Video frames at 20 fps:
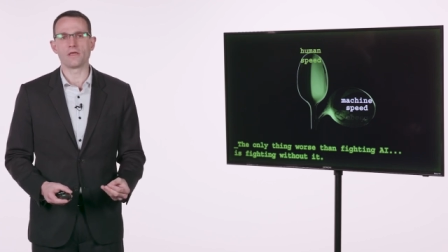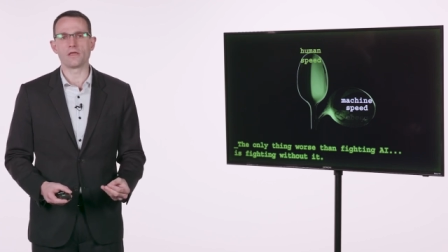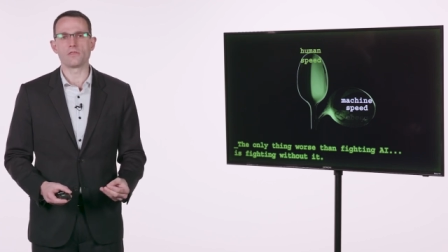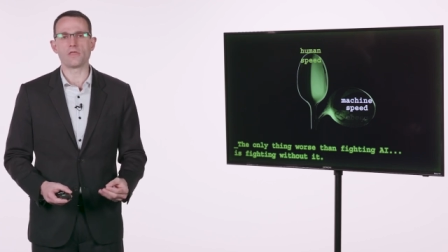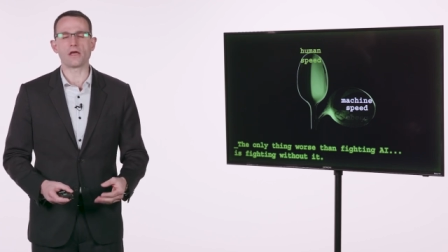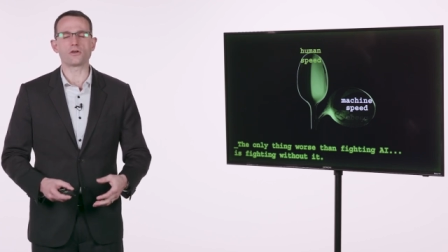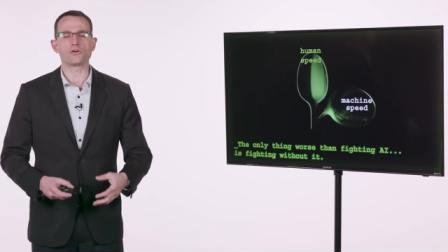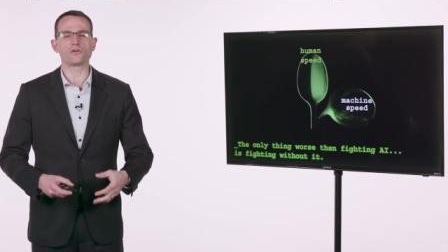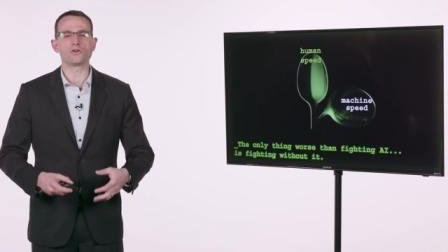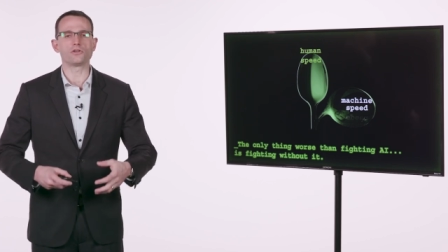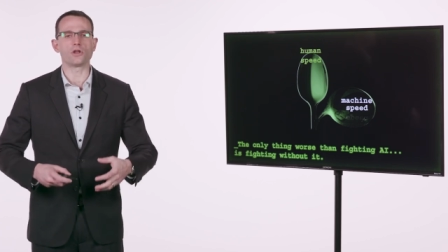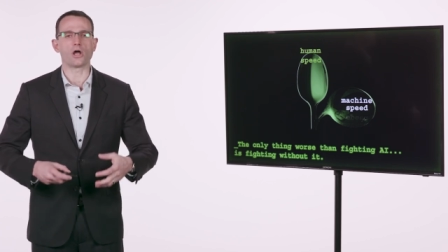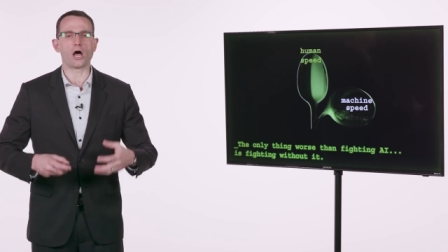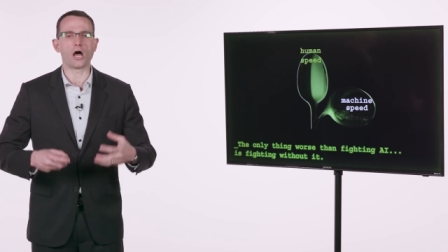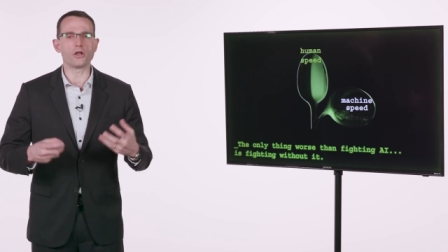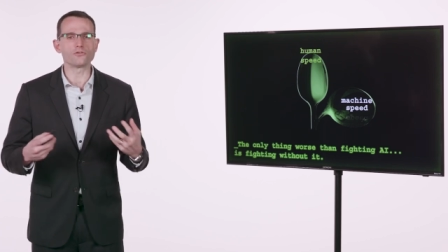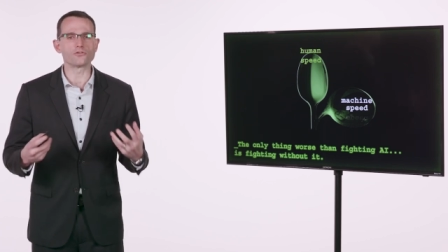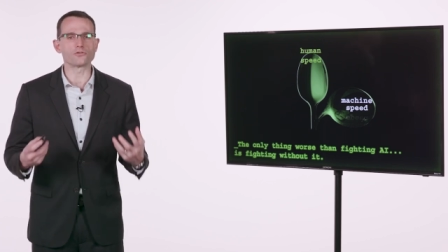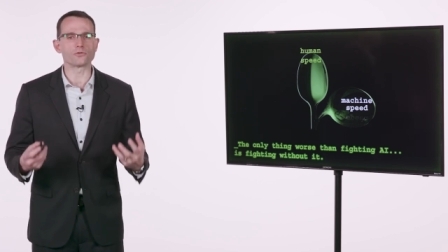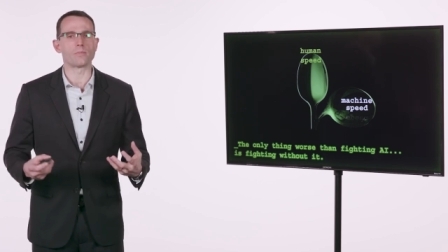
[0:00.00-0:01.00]
that could
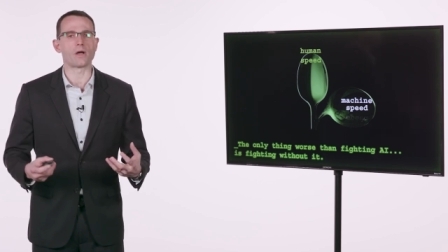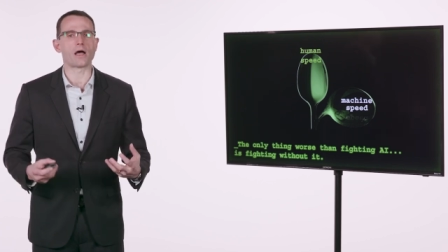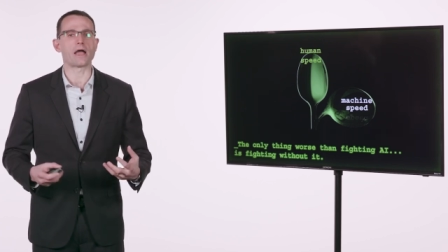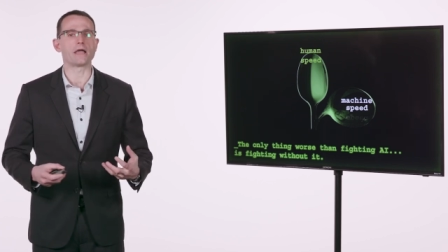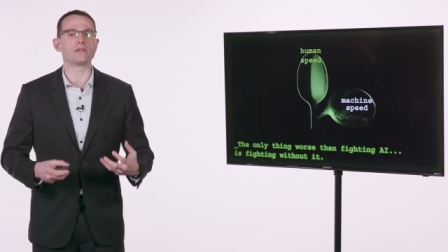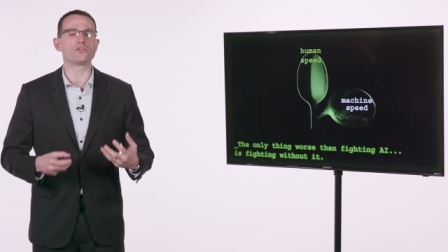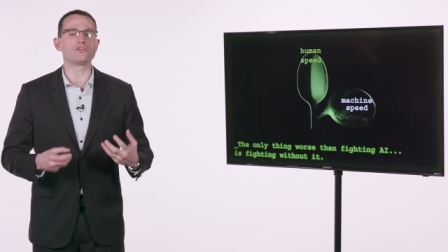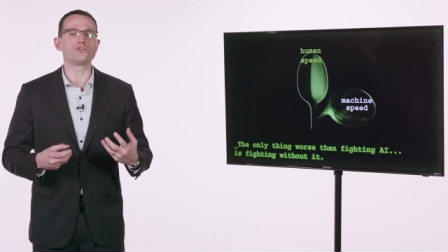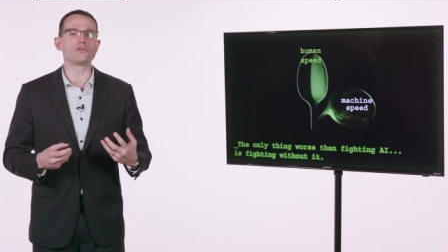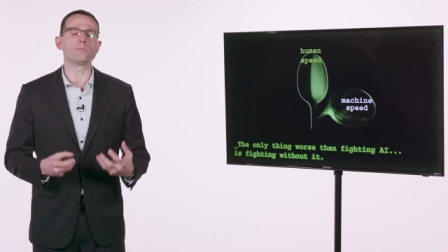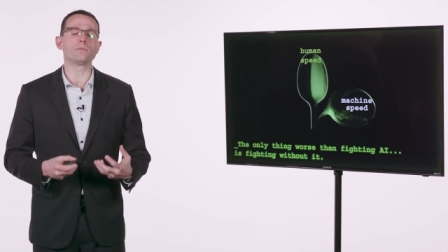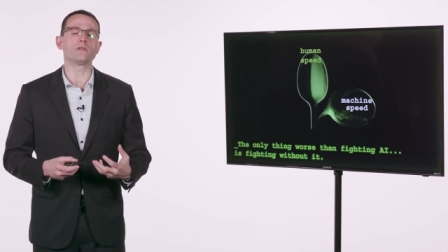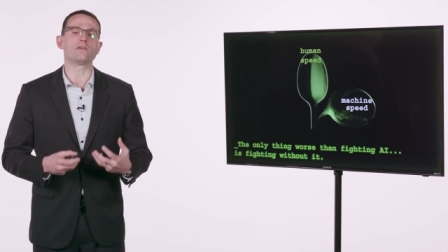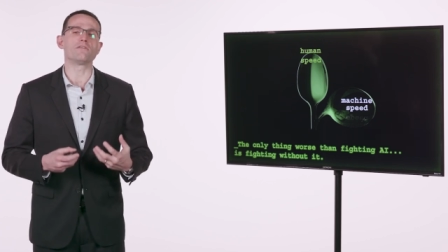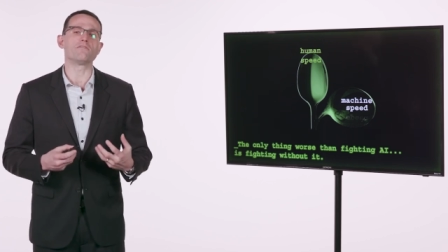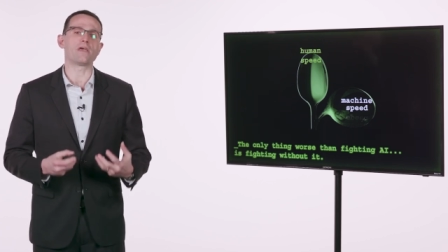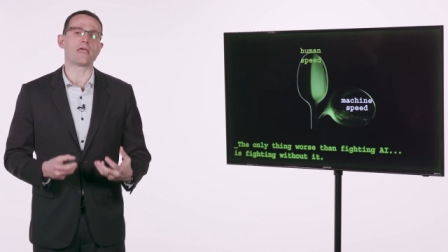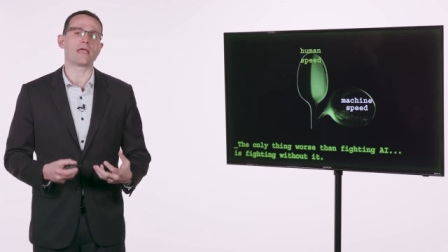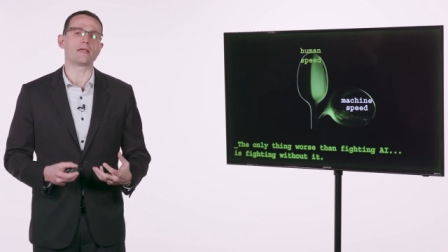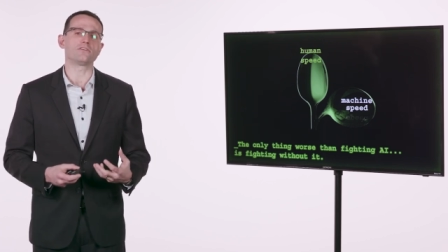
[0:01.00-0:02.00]
undermine human
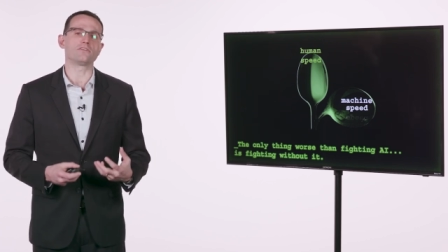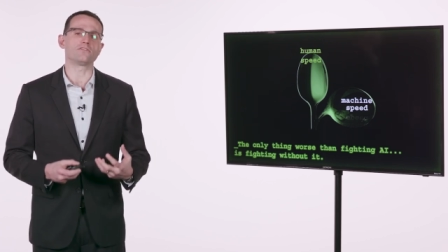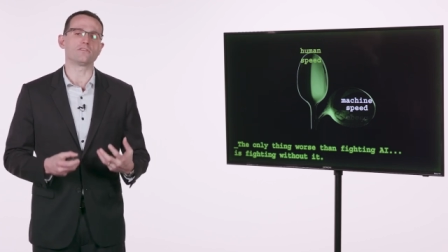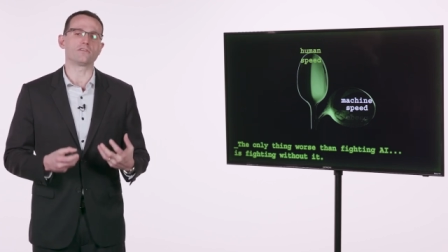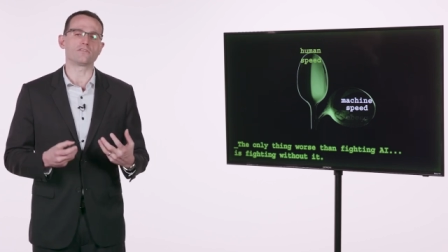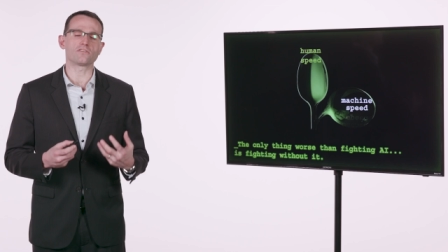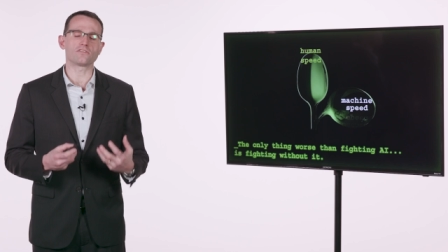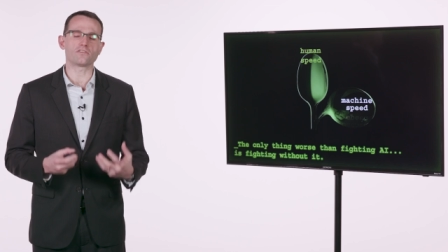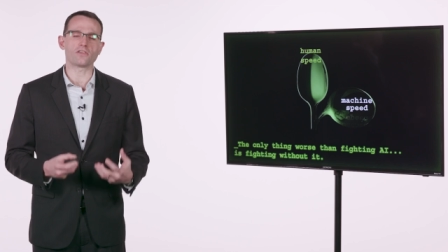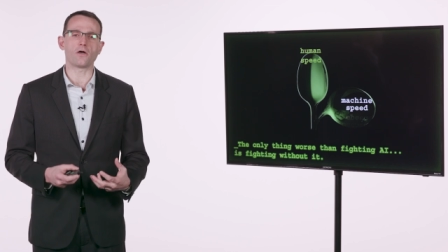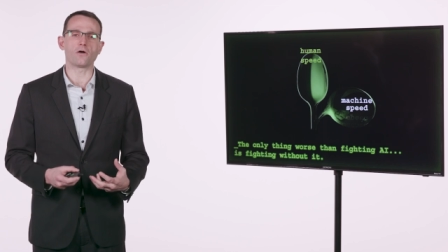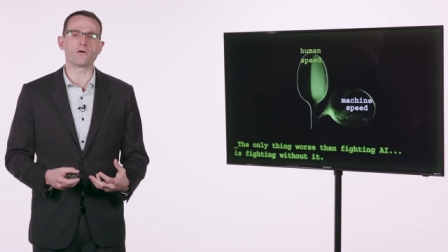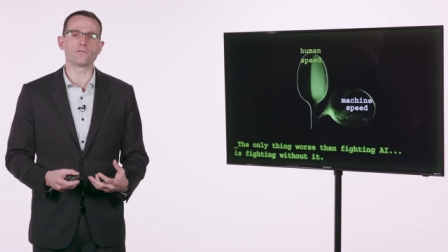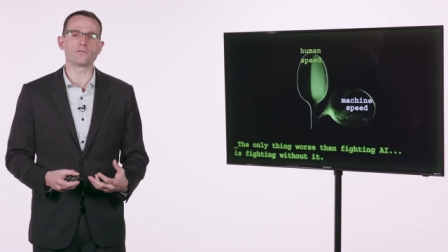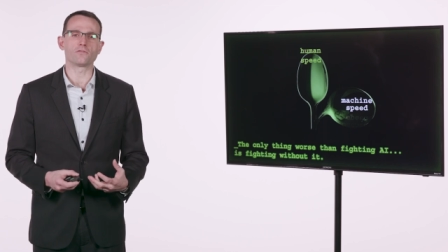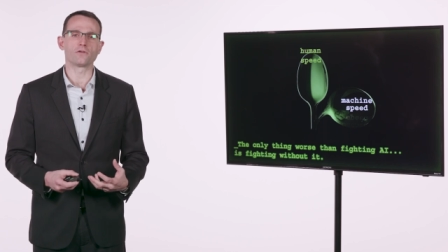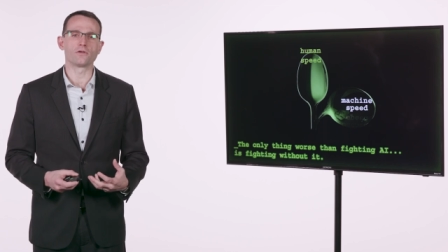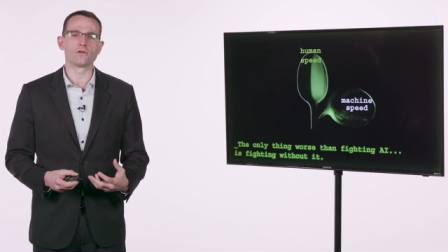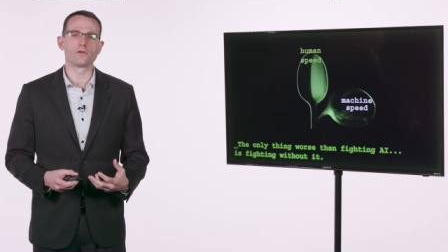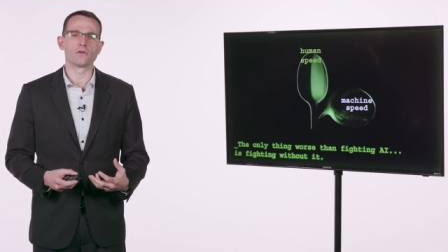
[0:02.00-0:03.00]
advantage
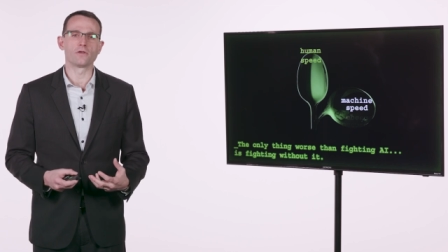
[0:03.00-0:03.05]
itself.